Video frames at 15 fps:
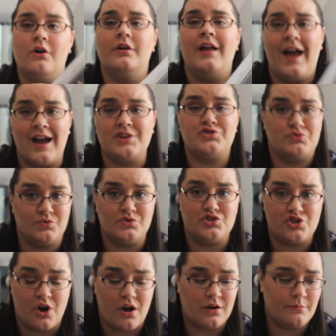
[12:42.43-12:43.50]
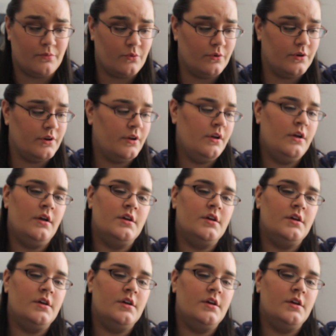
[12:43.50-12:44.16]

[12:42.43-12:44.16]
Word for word: on actual chalkboard,